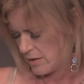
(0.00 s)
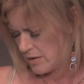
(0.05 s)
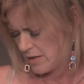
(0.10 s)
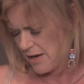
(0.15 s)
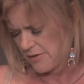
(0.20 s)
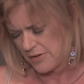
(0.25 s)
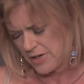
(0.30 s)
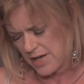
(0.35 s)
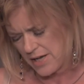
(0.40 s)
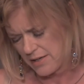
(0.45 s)

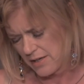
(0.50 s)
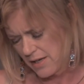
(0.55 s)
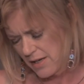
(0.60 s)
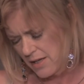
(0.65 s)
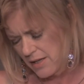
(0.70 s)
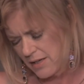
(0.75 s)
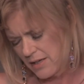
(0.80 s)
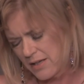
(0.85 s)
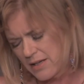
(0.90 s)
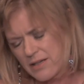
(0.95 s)
Never had
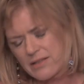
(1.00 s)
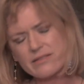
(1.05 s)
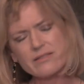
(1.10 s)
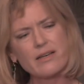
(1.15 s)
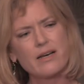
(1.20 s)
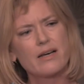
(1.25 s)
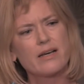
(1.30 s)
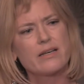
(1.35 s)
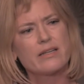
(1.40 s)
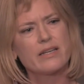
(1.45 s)
any
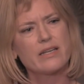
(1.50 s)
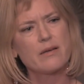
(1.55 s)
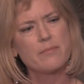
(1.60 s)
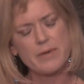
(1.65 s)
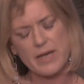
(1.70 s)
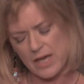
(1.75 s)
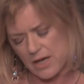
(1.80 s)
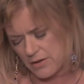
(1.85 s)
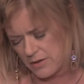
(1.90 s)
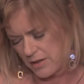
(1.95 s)
anxiety
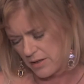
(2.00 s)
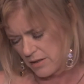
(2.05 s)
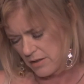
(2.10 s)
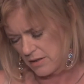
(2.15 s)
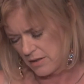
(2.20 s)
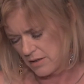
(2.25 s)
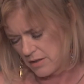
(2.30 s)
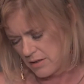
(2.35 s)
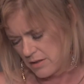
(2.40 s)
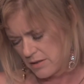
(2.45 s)
about it.
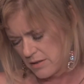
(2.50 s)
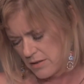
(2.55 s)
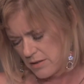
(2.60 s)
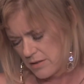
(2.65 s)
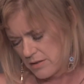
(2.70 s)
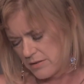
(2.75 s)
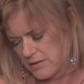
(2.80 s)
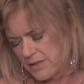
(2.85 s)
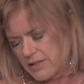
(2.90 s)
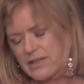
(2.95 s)

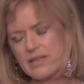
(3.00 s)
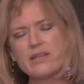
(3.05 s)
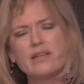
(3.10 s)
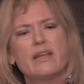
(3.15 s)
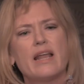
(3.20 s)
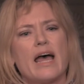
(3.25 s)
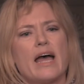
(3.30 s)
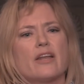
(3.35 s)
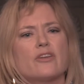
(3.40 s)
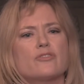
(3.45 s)
Did it
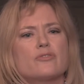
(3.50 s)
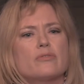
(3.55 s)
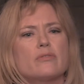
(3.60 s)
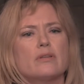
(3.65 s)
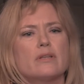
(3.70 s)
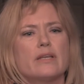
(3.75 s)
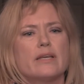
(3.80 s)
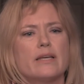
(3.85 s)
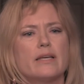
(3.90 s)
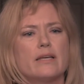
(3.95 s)

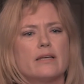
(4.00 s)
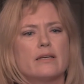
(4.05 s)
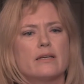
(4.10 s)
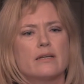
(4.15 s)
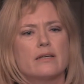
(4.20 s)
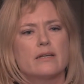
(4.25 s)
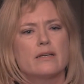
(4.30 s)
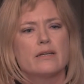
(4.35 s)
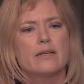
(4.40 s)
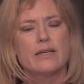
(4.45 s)
naturally,
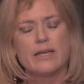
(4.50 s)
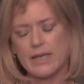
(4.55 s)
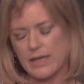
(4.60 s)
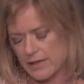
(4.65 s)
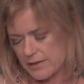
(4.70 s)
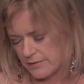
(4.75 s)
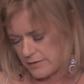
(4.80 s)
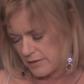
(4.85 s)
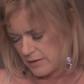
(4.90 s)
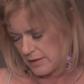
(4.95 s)

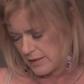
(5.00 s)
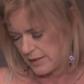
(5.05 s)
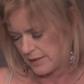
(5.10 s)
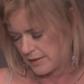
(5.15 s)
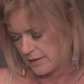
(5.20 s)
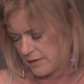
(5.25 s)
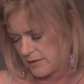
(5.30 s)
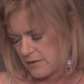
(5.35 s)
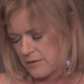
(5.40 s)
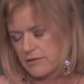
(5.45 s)

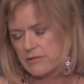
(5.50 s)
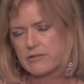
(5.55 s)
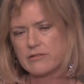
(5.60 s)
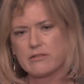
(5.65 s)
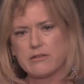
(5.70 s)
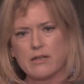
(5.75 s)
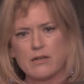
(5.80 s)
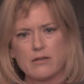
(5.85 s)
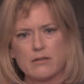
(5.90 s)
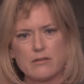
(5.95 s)
easily,
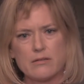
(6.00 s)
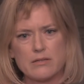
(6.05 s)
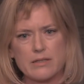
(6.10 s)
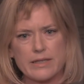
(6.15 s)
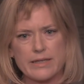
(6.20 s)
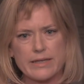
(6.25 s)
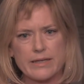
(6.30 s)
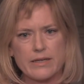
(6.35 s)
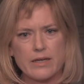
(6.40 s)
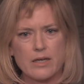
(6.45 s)

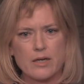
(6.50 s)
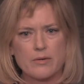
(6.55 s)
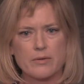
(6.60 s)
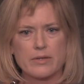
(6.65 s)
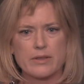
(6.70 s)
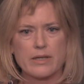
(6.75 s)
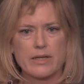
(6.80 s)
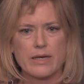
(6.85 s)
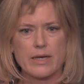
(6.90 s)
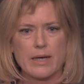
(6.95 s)
slowly,
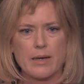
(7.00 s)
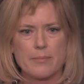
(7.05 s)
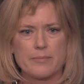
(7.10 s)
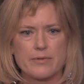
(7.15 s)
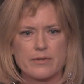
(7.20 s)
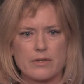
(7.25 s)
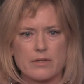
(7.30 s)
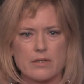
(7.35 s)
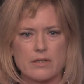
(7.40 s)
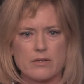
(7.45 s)
with
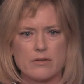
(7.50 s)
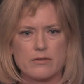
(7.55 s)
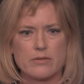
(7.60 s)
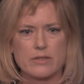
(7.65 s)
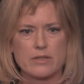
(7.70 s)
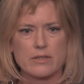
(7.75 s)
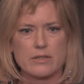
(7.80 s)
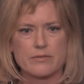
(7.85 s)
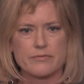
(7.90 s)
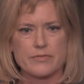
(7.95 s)

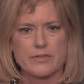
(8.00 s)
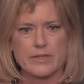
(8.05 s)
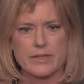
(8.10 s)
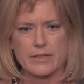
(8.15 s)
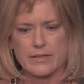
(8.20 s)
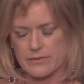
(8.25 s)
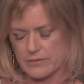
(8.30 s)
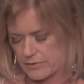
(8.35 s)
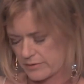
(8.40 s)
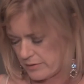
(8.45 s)
absolute
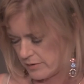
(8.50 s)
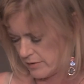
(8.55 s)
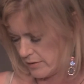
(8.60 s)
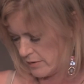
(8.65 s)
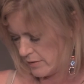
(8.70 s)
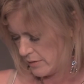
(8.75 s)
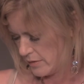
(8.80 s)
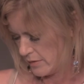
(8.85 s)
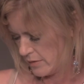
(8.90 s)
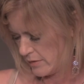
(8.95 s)
confidence
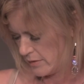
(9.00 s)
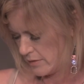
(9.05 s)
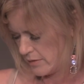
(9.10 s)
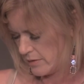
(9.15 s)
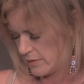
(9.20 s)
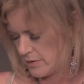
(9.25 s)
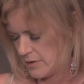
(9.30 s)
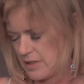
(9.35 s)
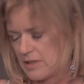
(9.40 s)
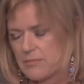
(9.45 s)

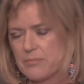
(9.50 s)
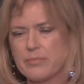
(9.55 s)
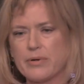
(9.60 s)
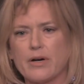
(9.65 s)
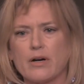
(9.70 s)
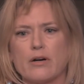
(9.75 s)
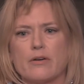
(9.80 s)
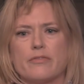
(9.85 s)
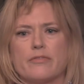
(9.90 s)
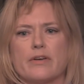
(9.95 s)
and
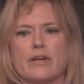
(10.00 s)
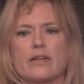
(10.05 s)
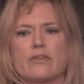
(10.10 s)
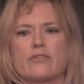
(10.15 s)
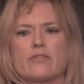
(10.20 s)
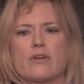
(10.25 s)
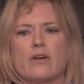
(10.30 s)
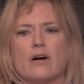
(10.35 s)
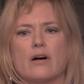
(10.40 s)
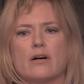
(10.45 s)

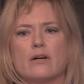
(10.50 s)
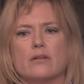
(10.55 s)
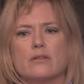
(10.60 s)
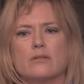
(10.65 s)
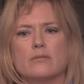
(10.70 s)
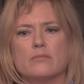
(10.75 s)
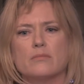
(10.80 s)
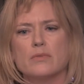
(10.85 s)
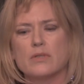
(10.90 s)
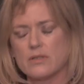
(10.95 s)
perfect
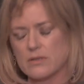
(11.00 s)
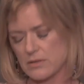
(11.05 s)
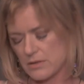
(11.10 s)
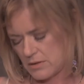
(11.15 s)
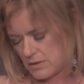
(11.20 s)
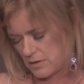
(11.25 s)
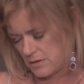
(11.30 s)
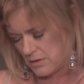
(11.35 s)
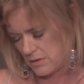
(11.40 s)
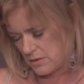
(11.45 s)
calm.
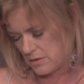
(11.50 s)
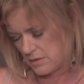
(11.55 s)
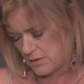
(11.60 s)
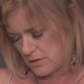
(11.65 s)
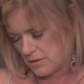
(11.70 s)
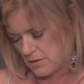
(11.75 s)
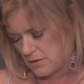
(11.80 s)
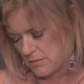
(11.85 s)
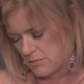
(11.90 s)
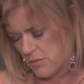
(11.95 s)

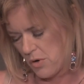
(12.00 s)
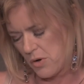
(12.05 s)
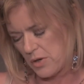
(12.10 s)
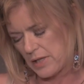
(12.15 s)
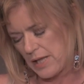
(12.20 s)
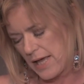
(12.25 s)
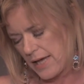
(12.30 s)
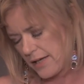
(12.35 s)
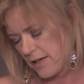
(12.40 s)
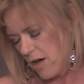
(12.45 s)

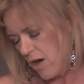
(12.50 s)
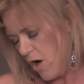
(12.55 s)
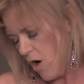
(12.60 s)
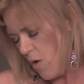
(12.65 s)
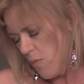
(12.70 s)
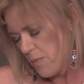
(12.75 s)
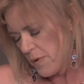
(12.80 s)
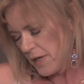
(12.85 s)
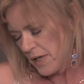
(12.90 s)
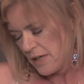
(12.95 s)
More like
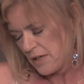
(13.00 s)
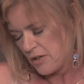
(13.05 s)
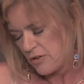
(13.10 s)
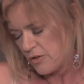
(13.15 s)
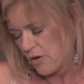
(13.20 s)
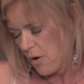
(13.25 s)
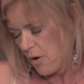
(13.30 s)
opening a